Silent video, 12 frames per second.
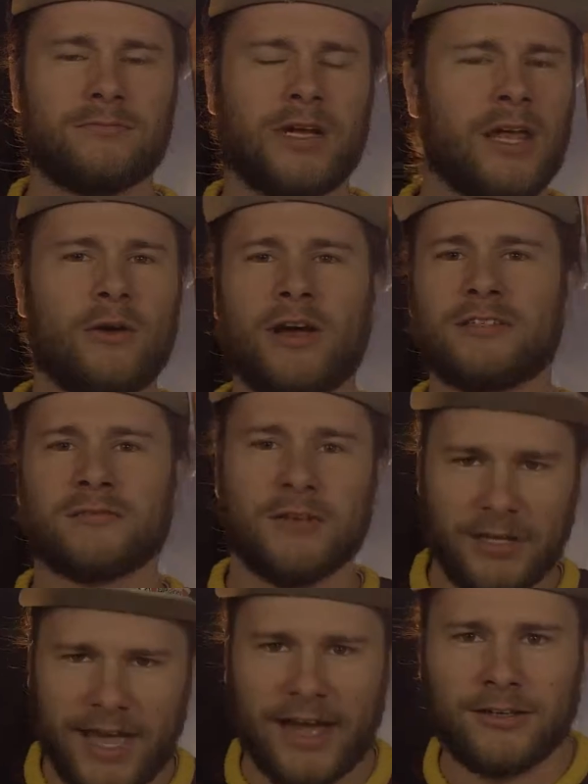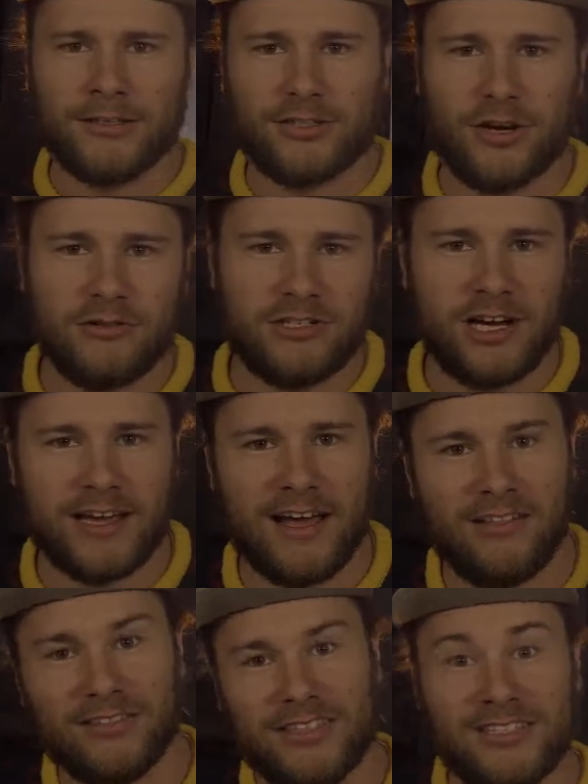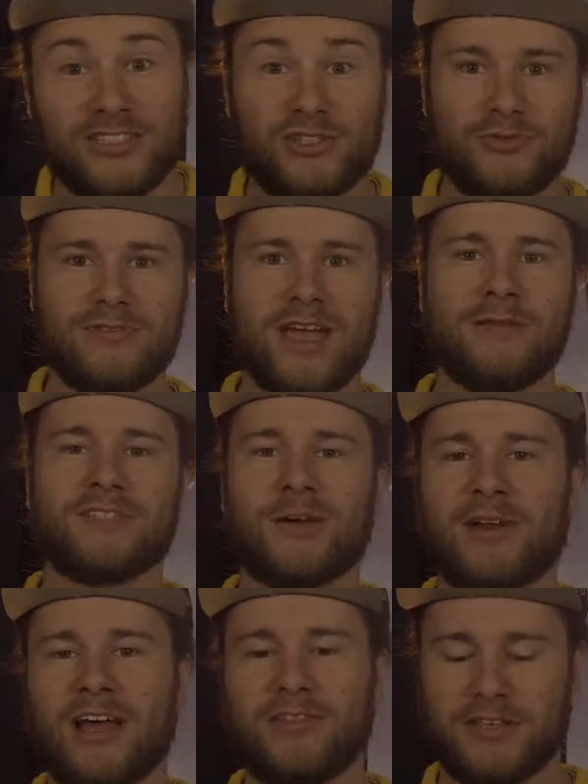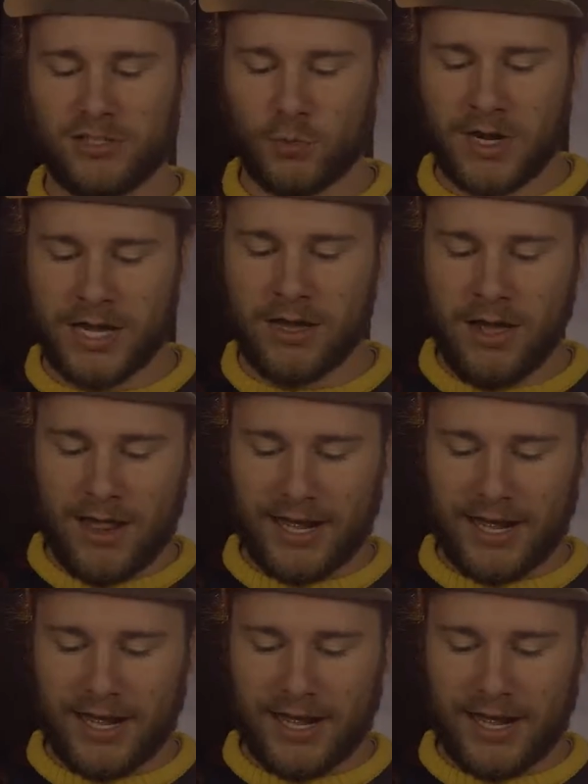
But anyways, yeah, go check out these two games coming out this week.